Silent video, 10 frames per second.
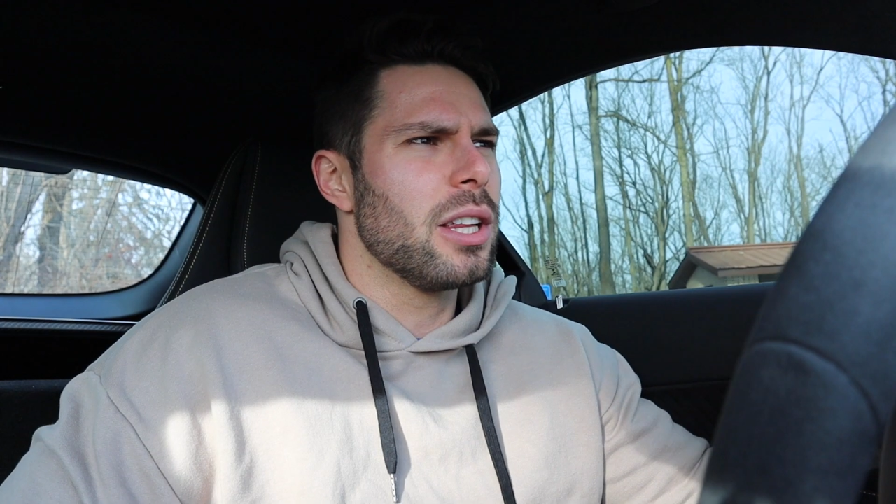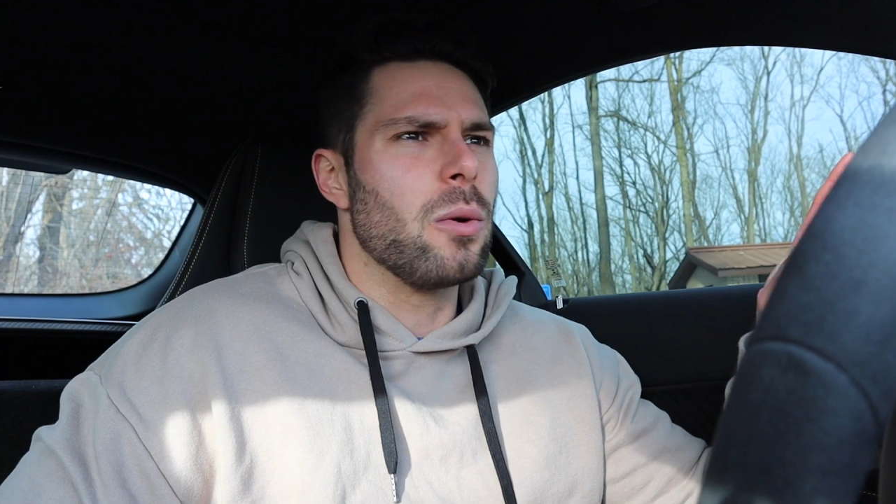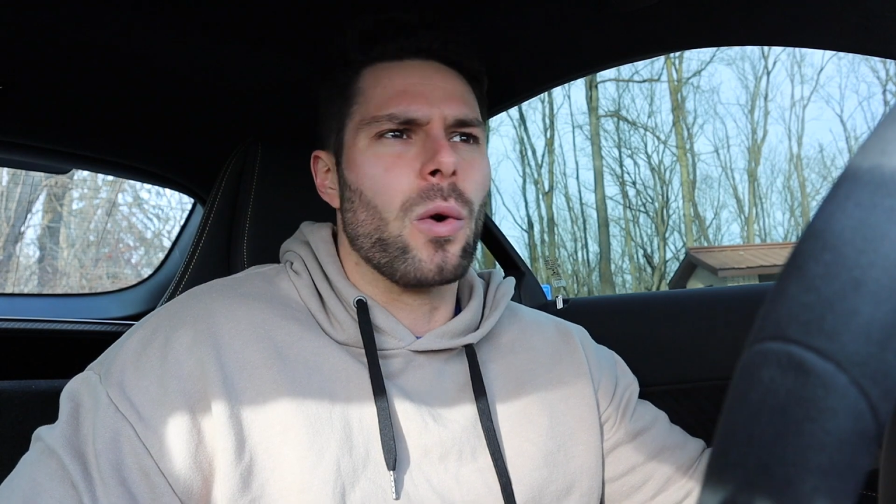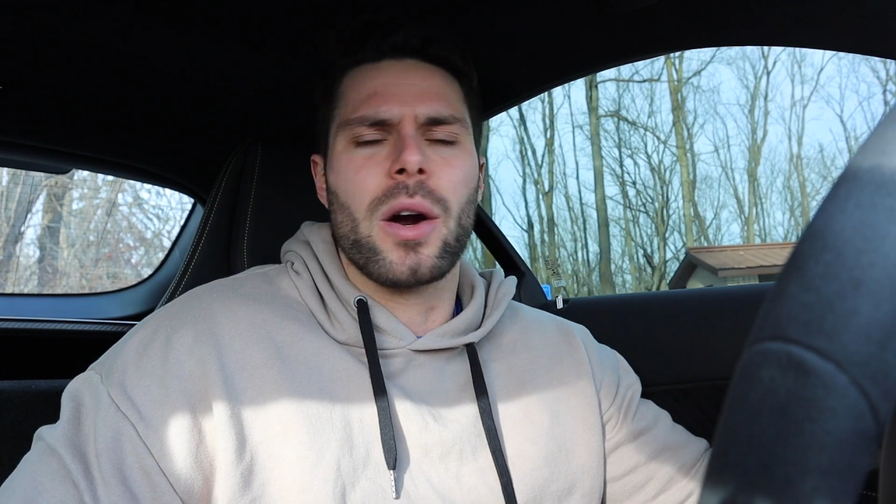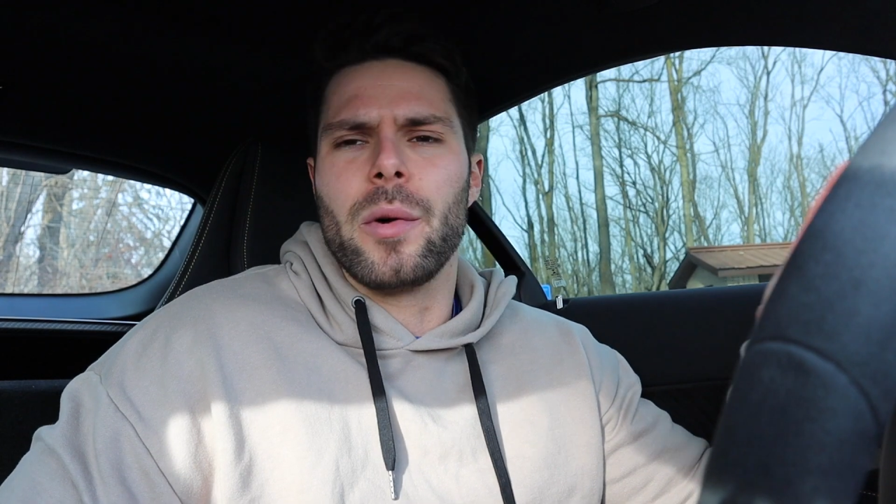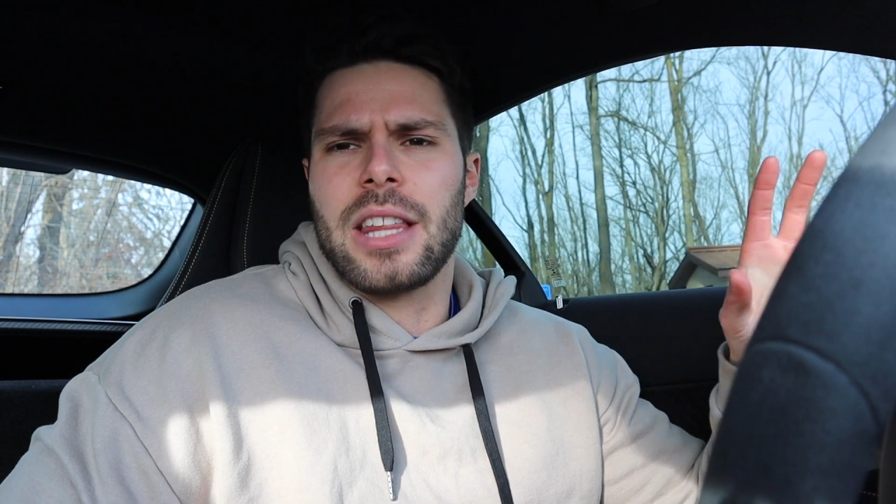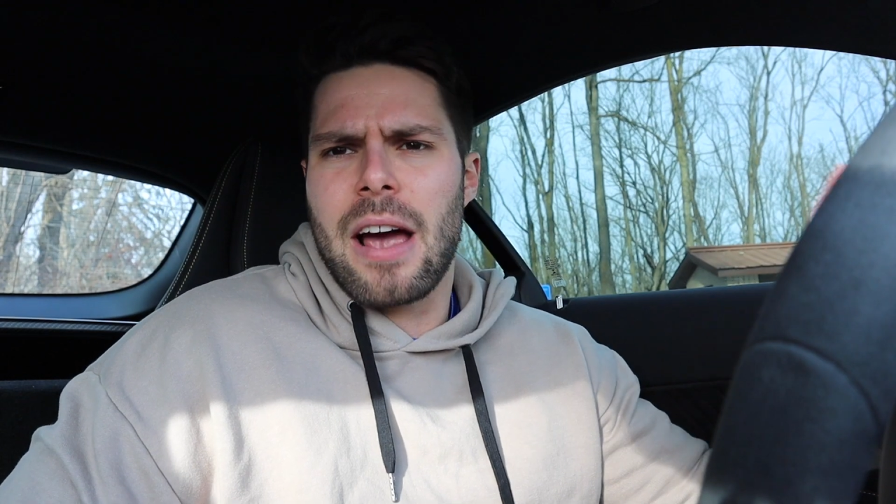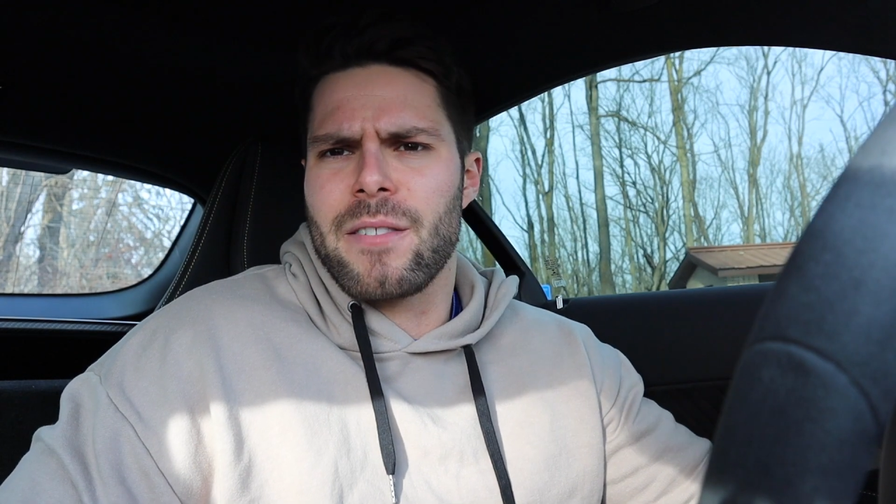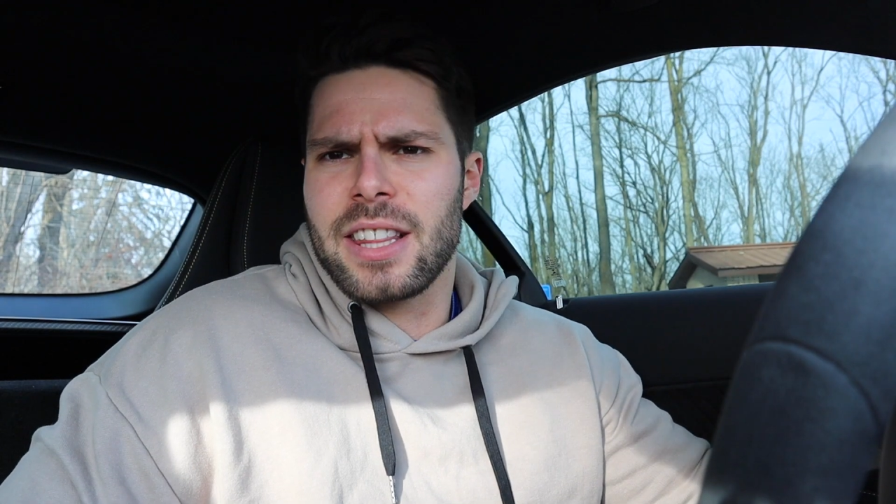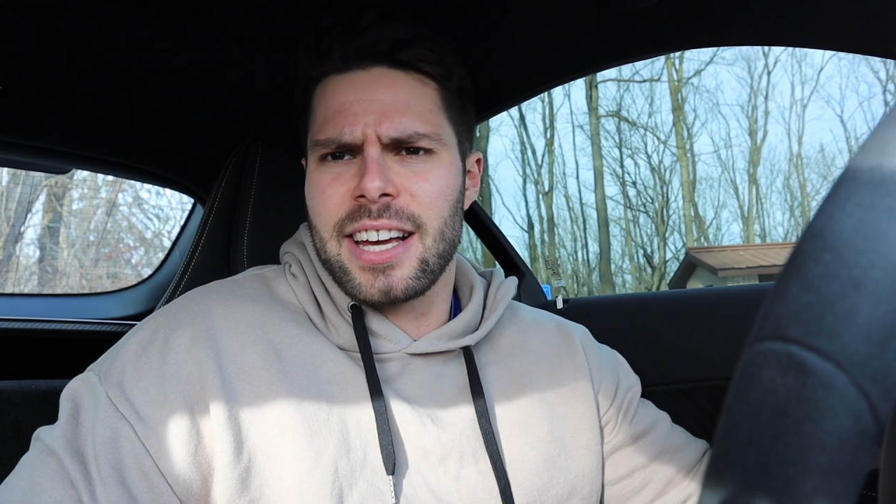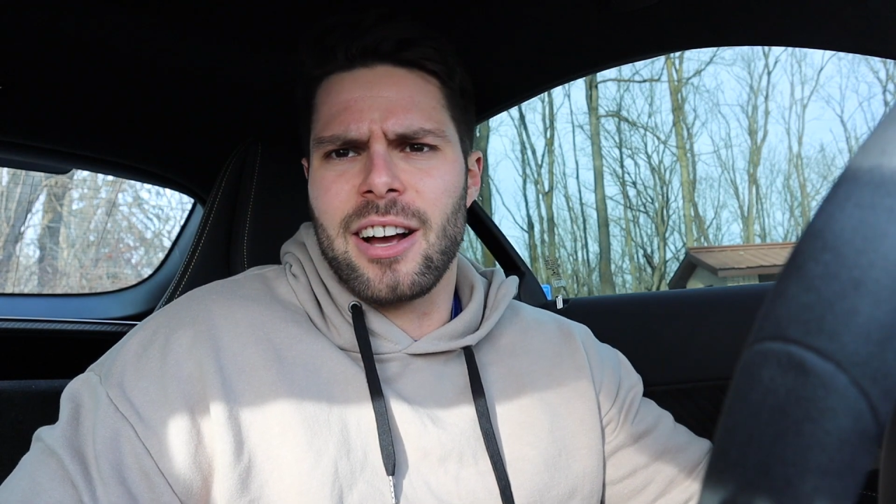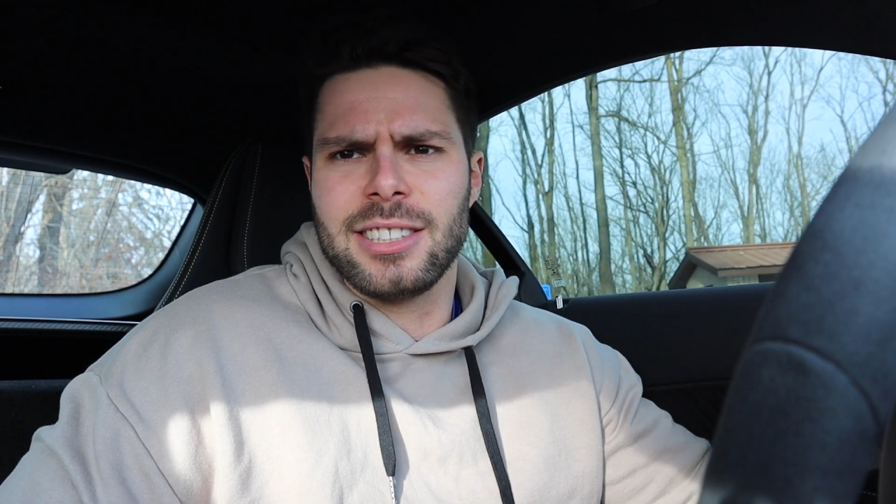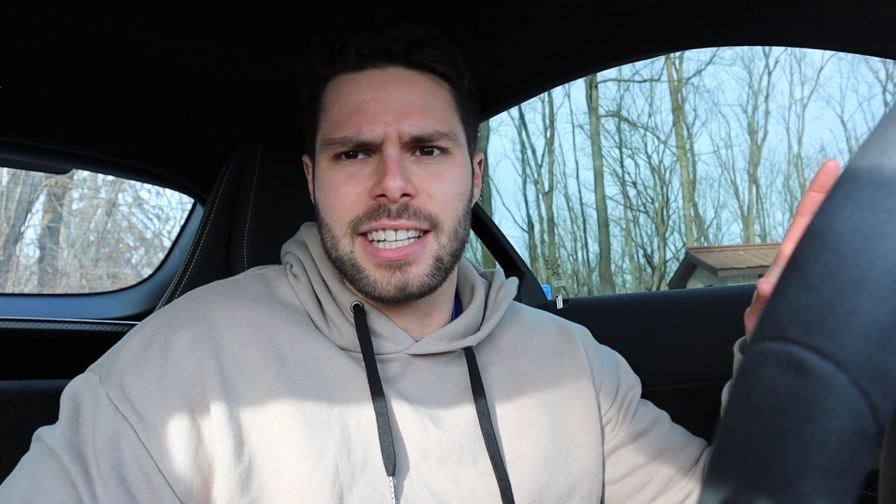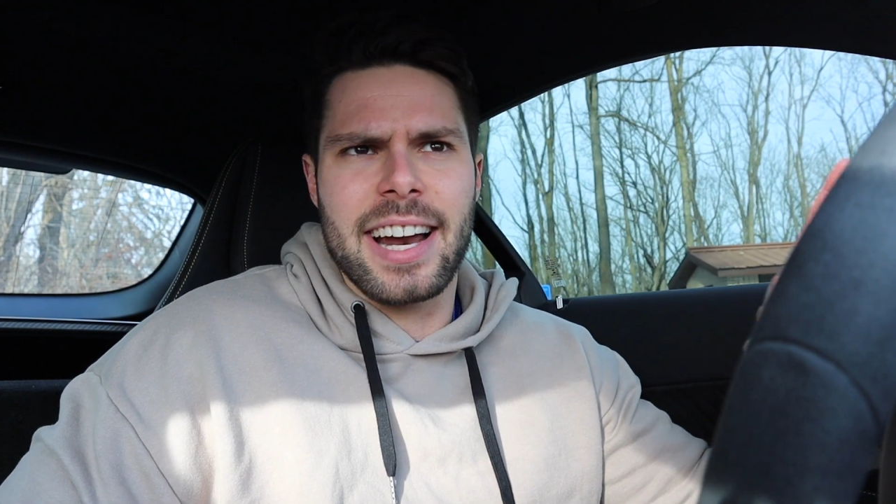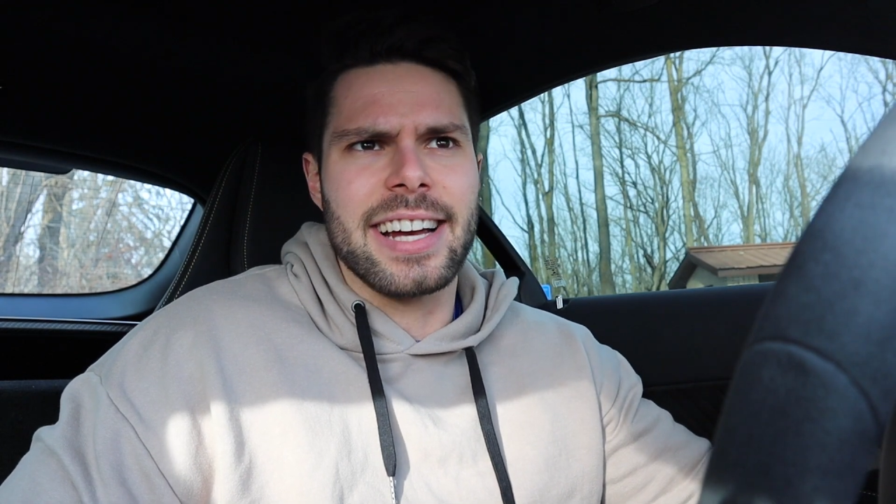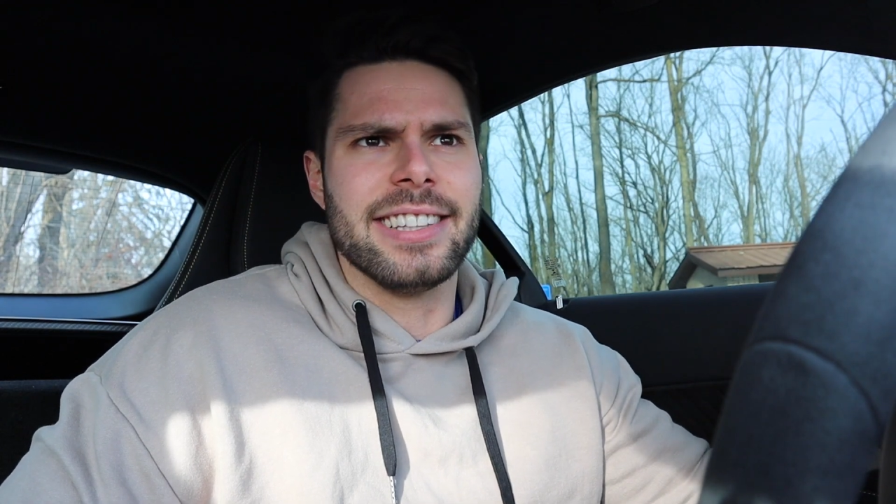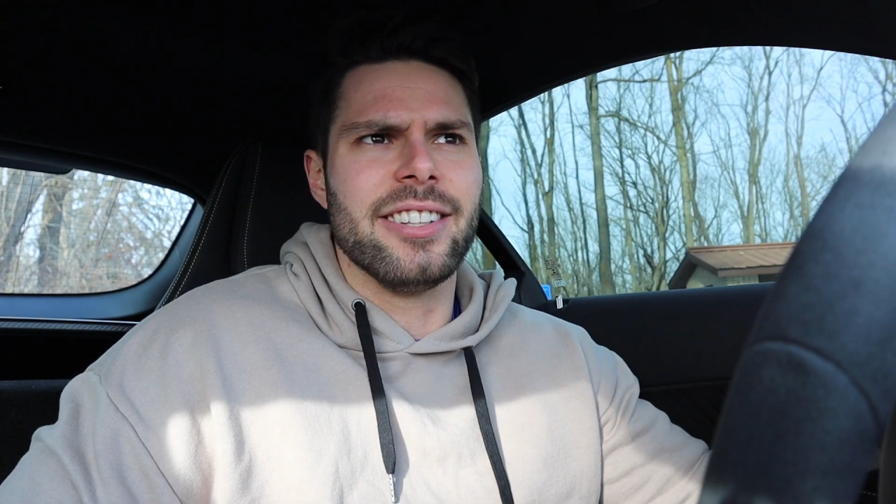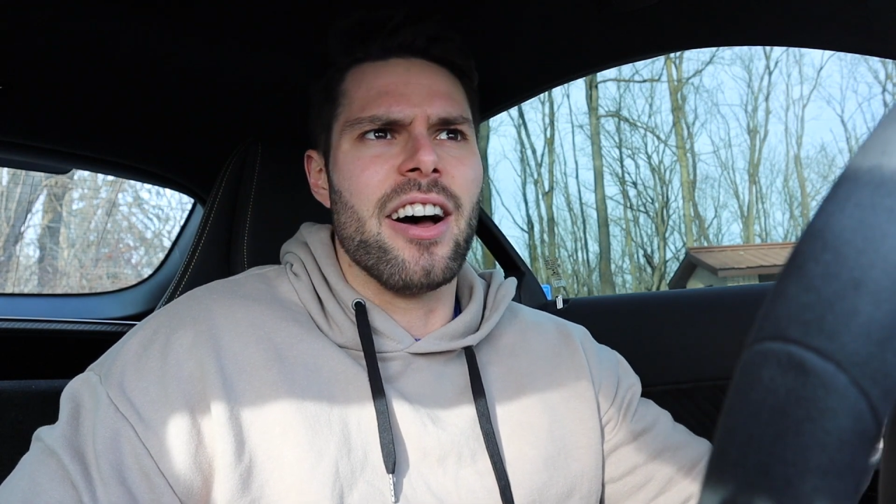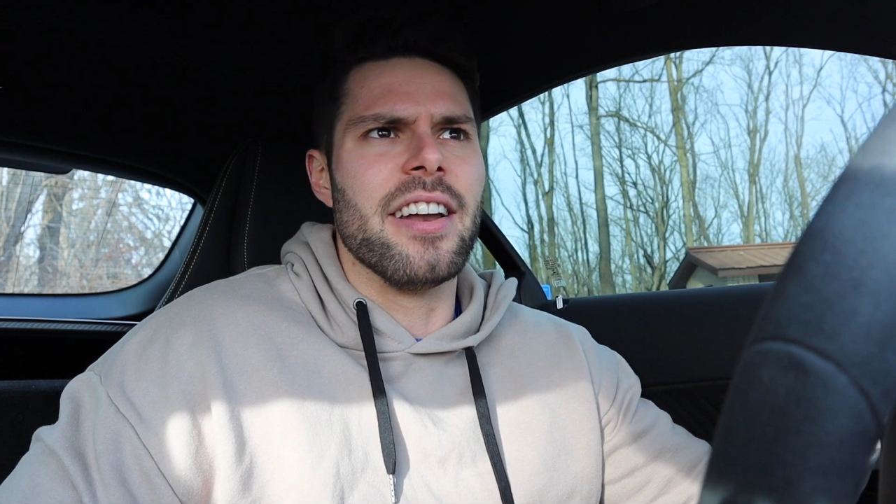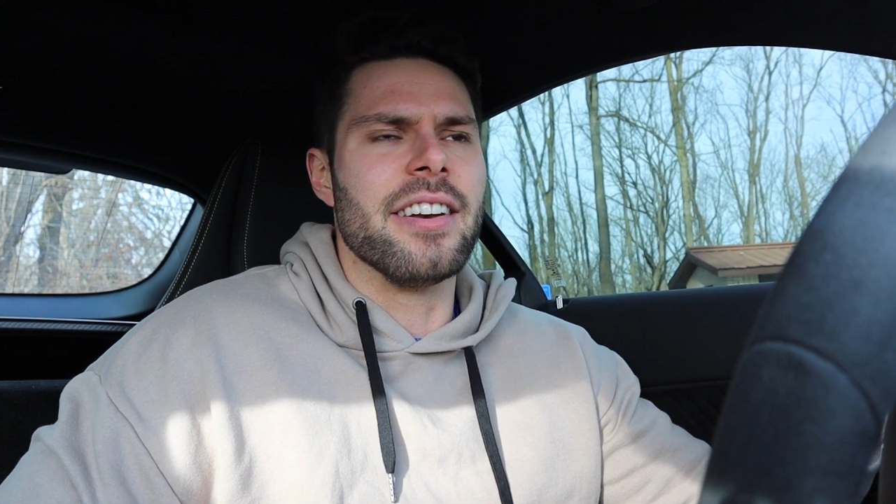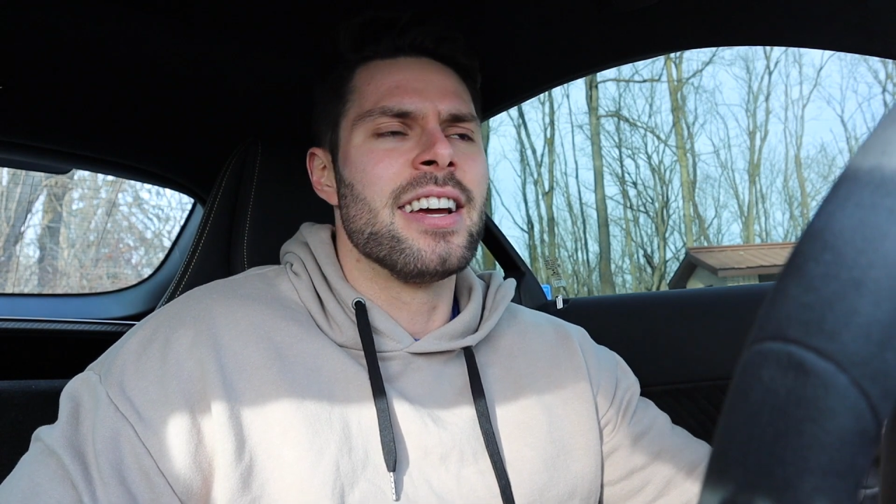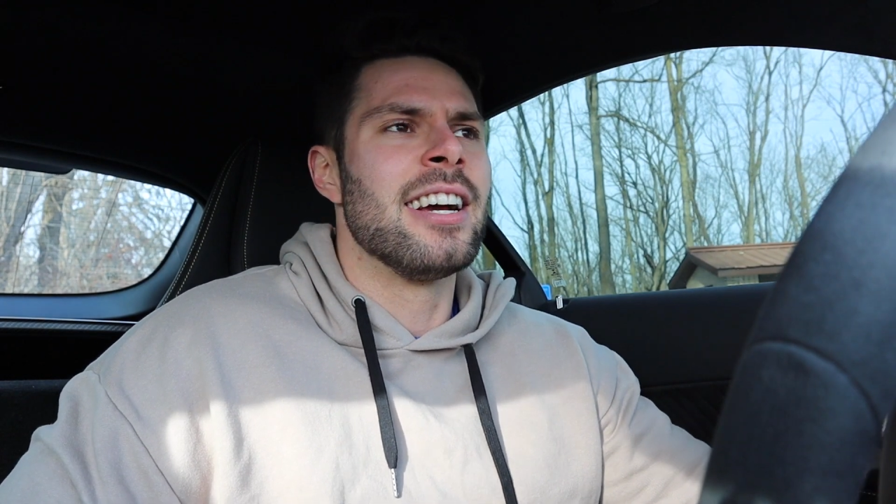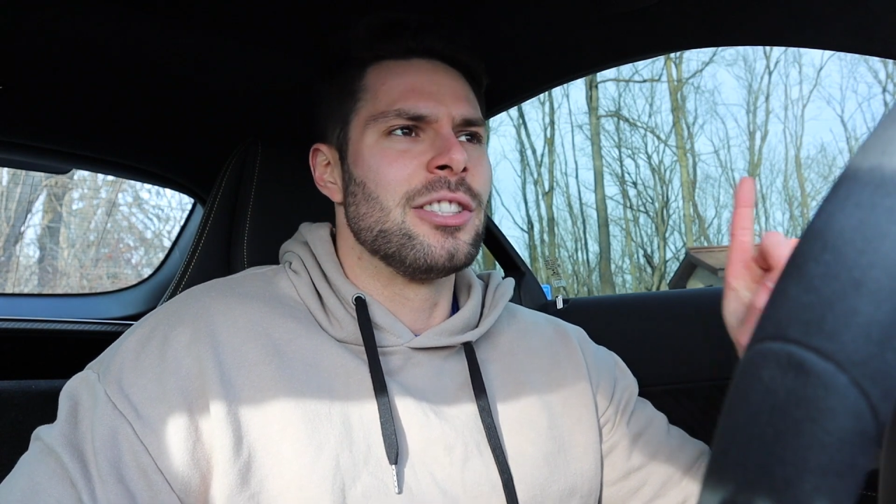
really work with everything else that I had done.